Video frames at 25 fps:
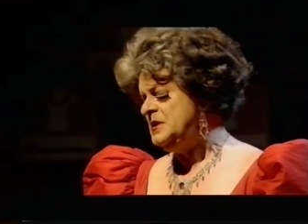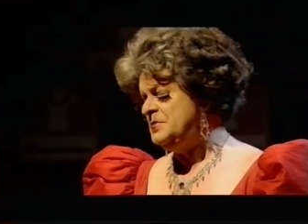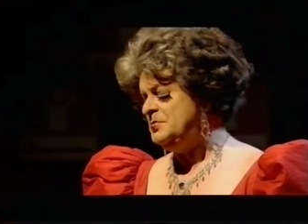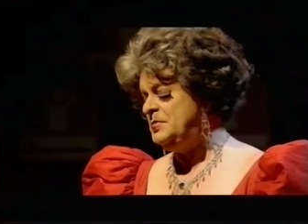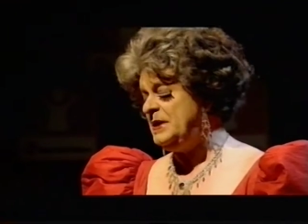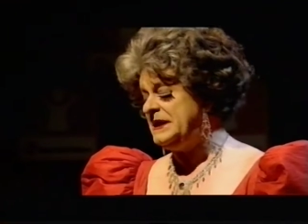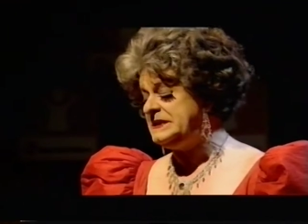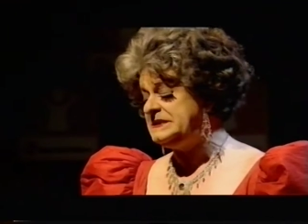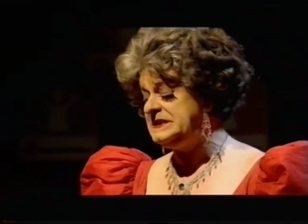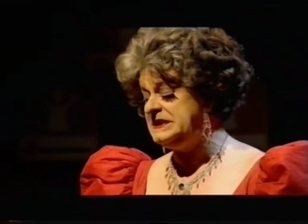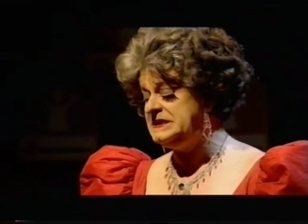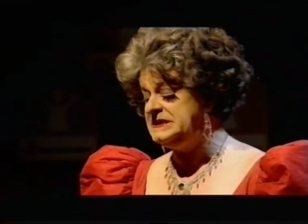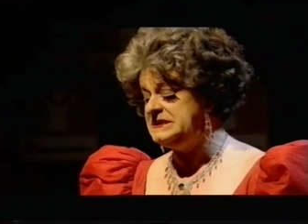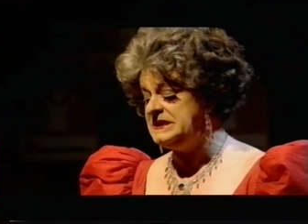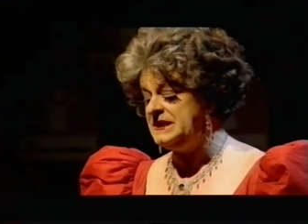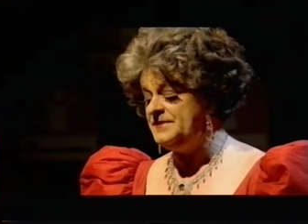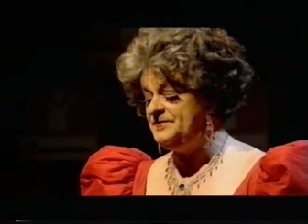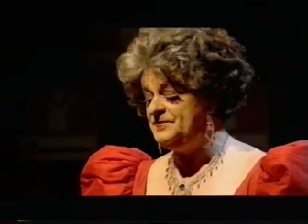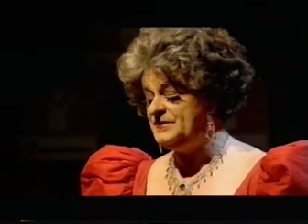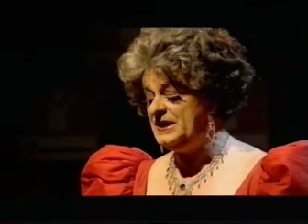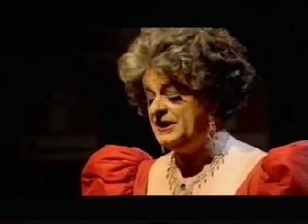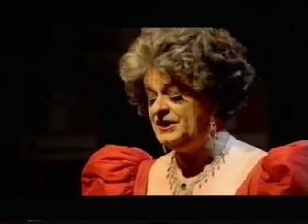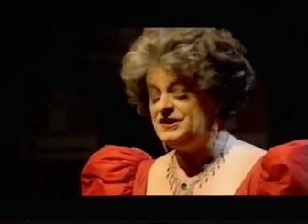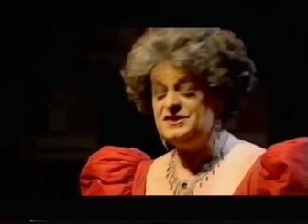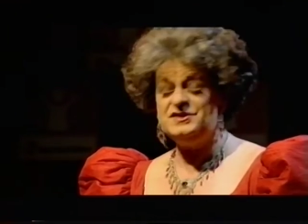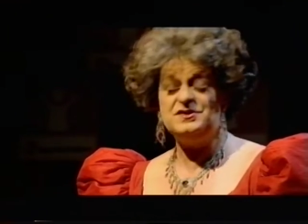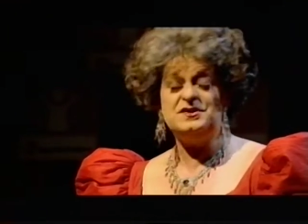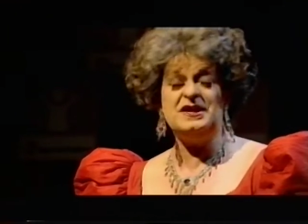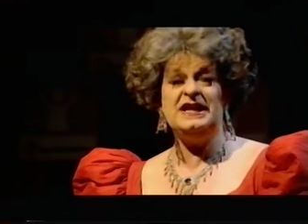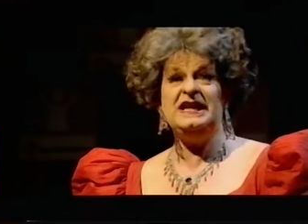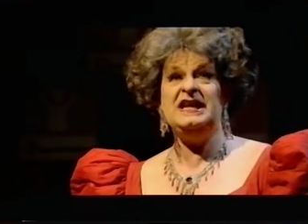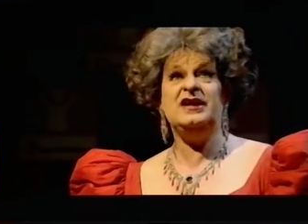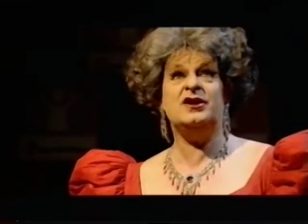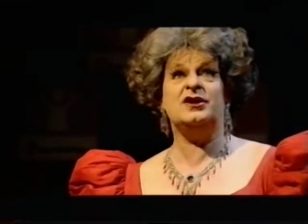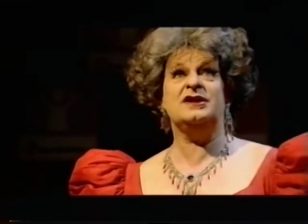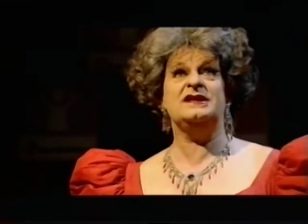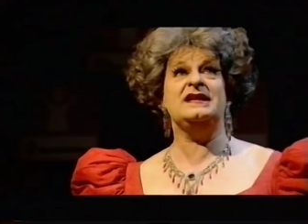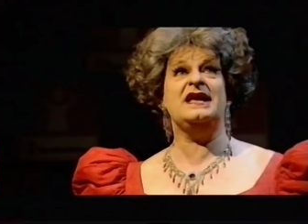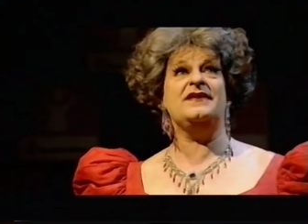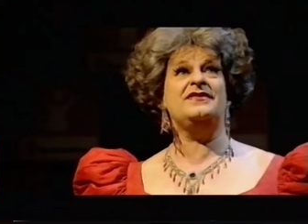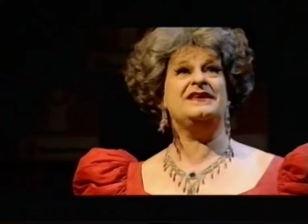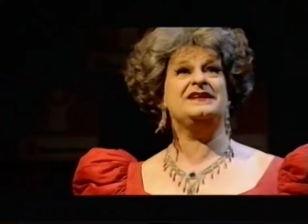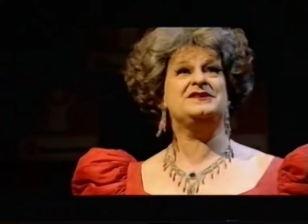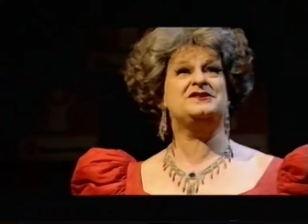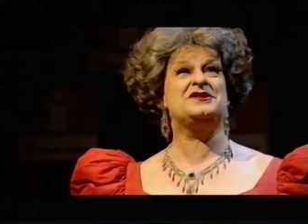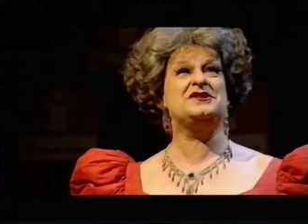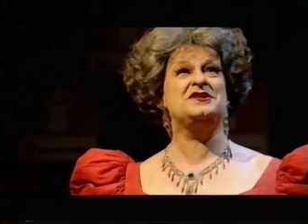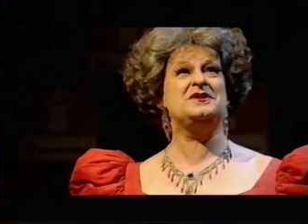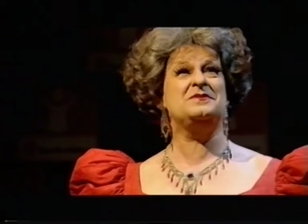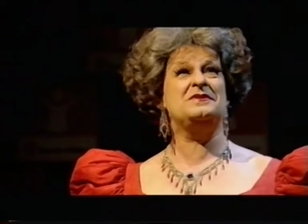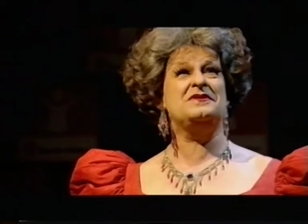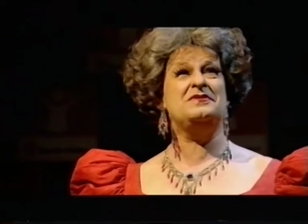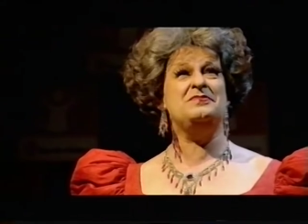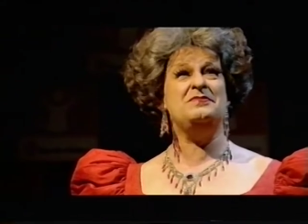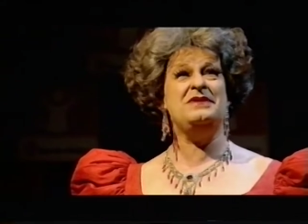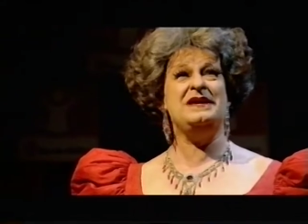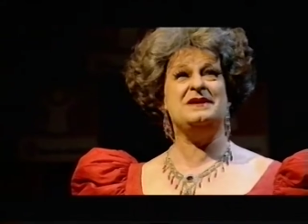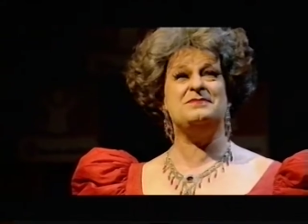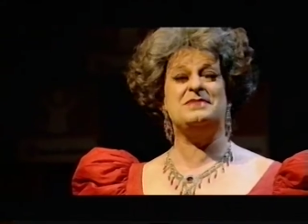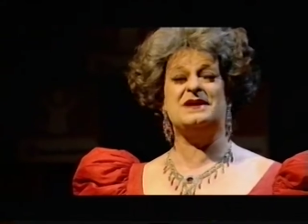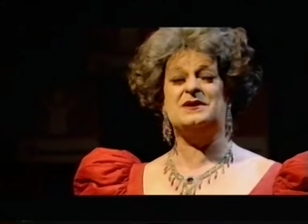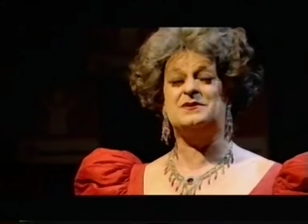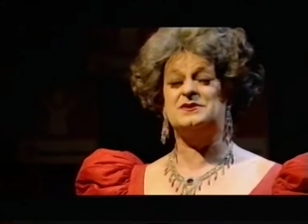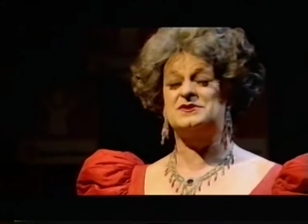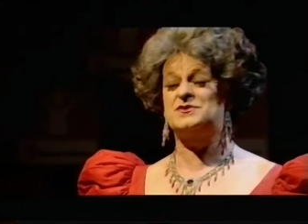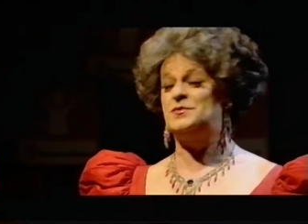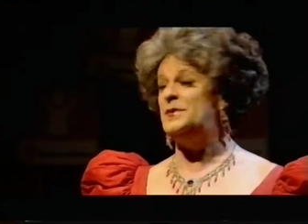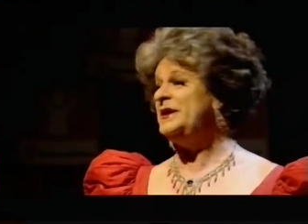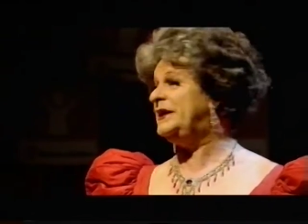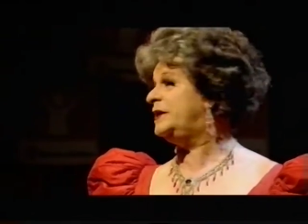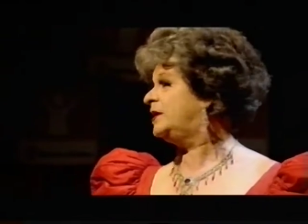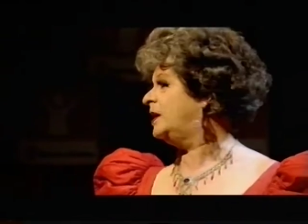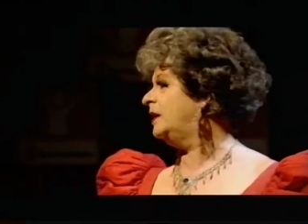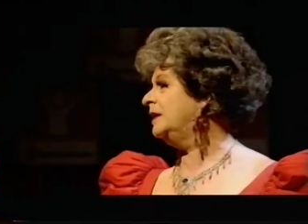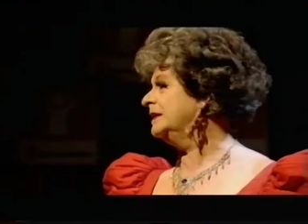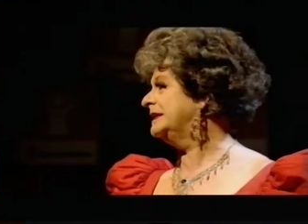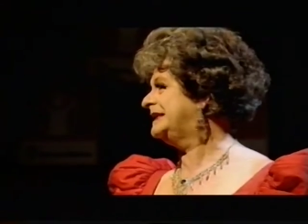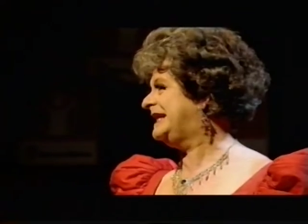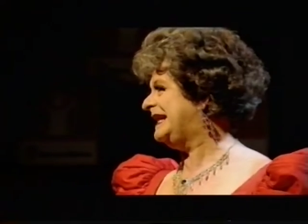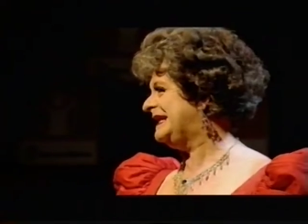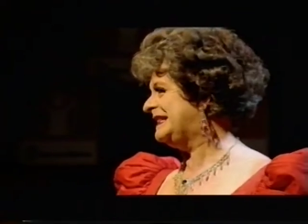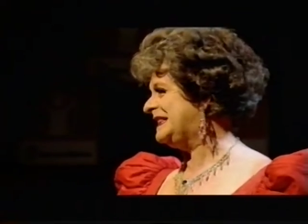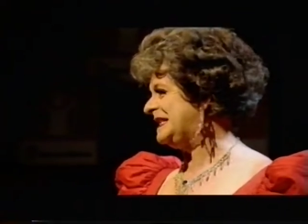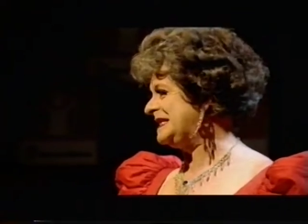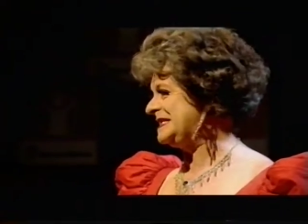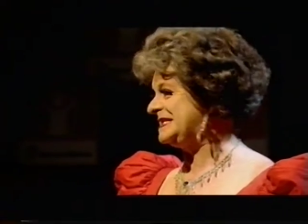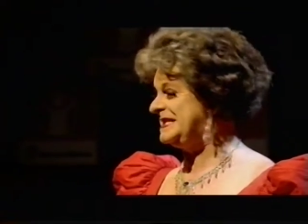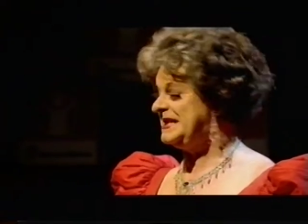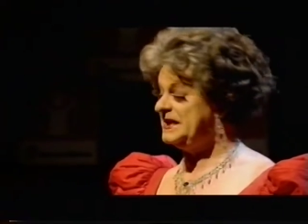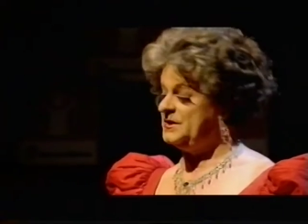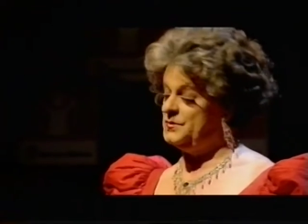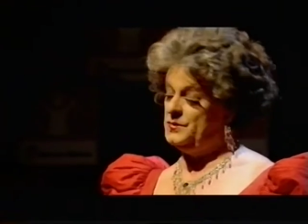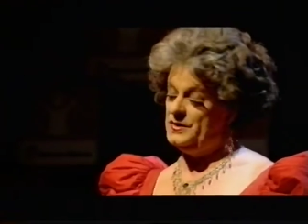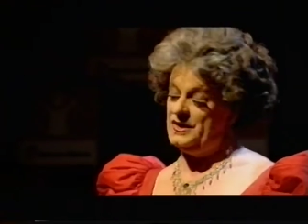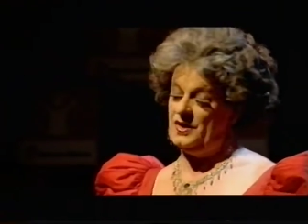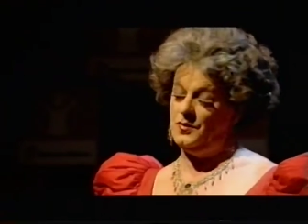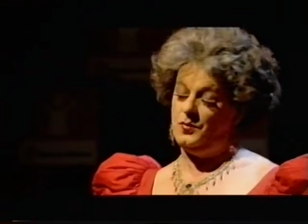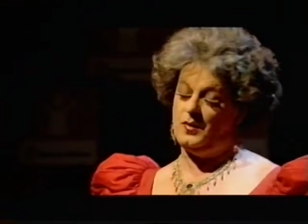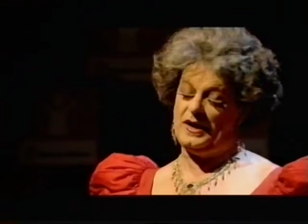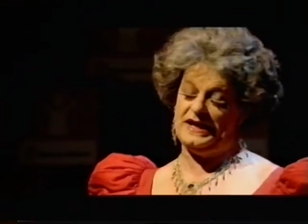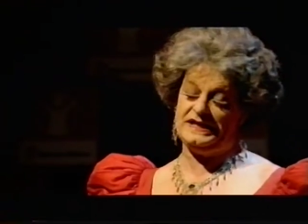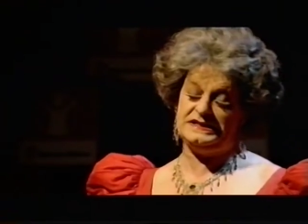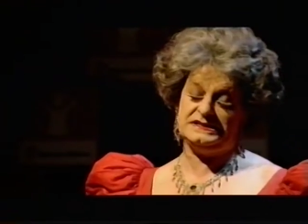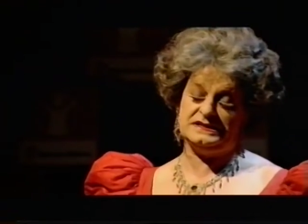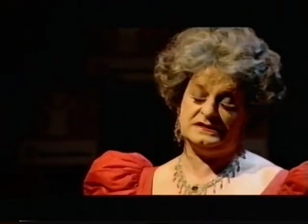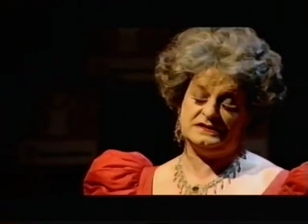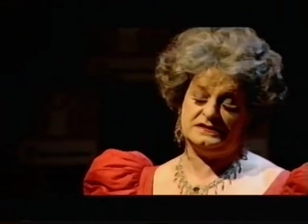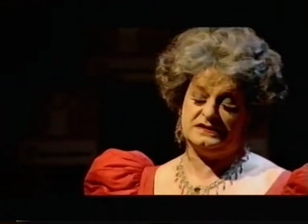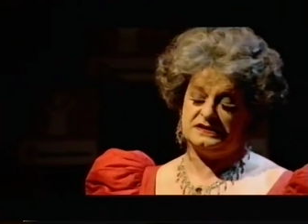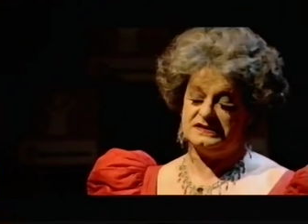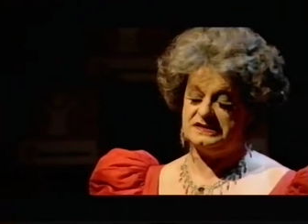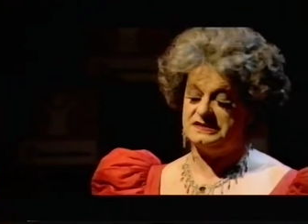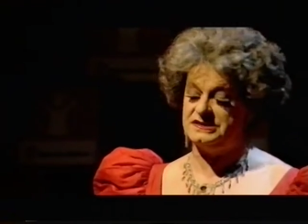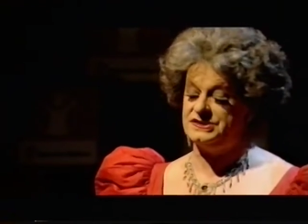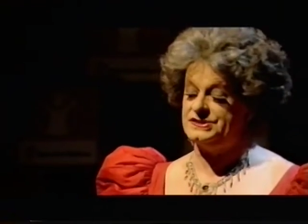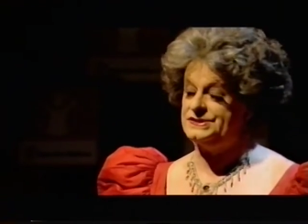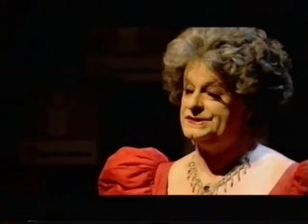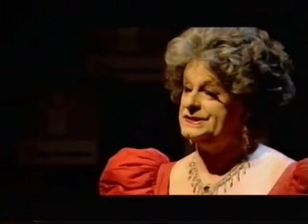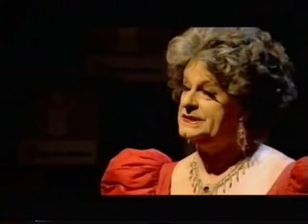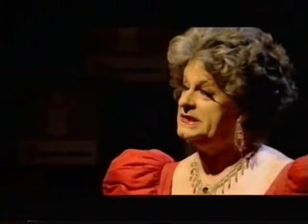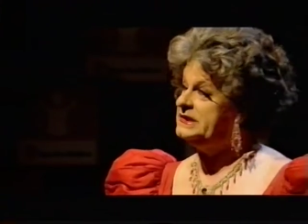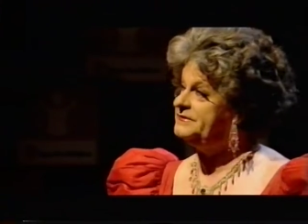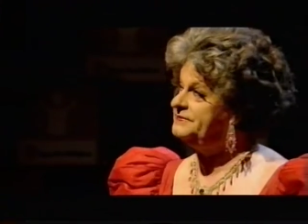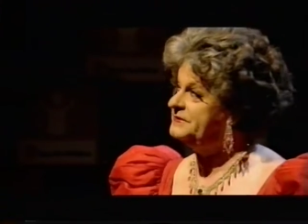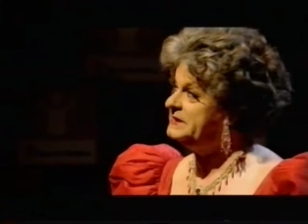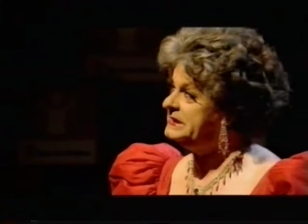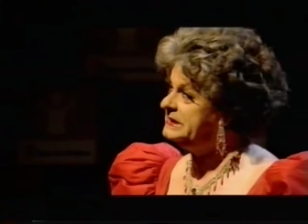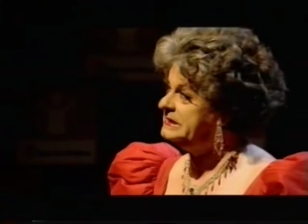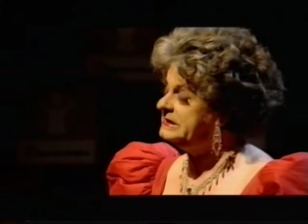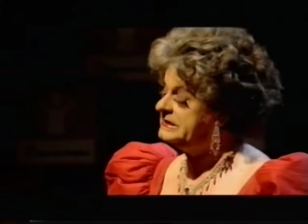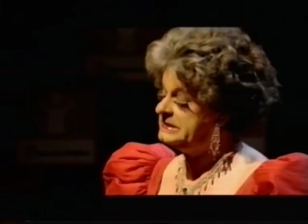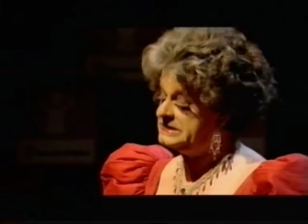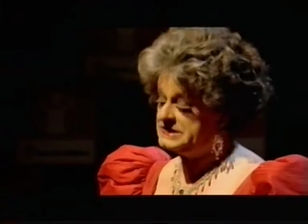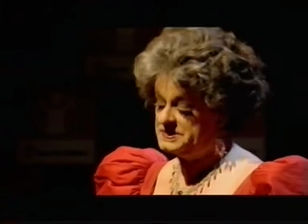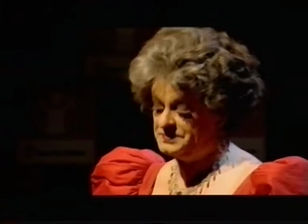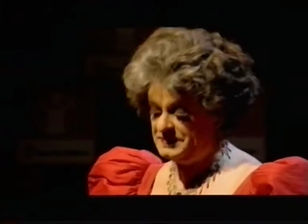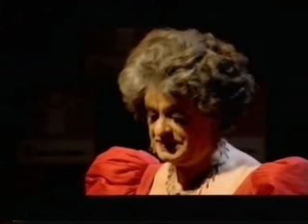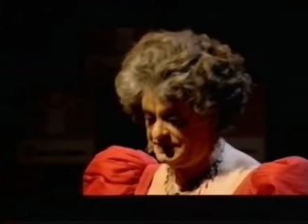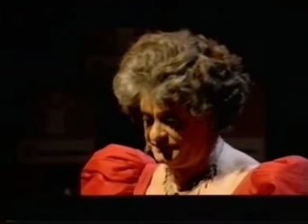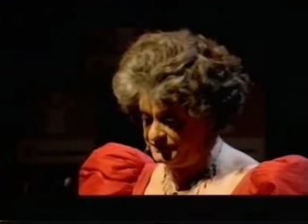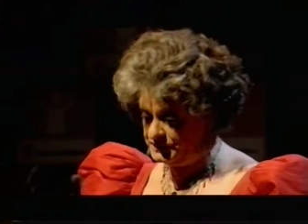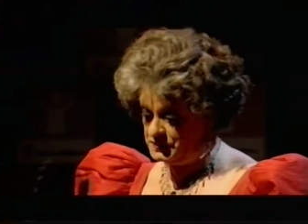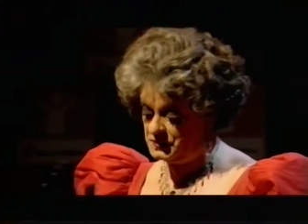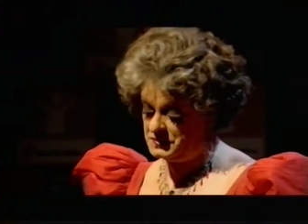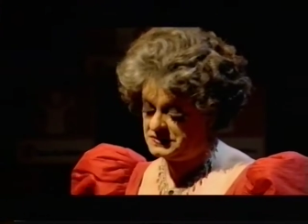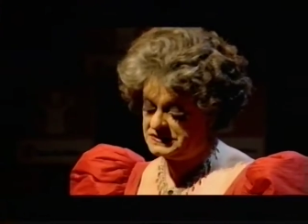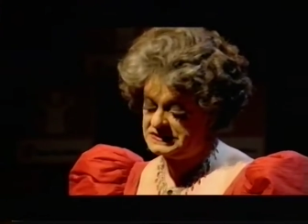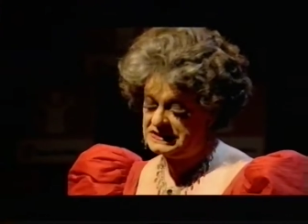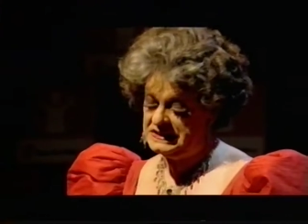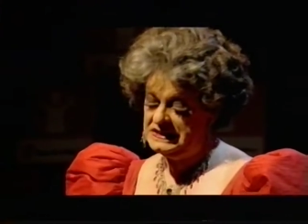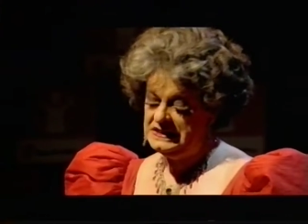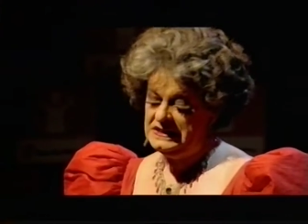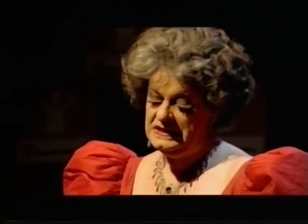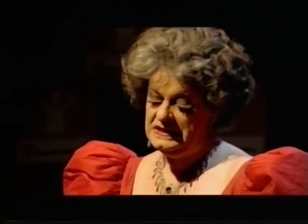But it's really got nothing to do with me because we can't get this thing. We are white and Christians and Afrikaans. But of course,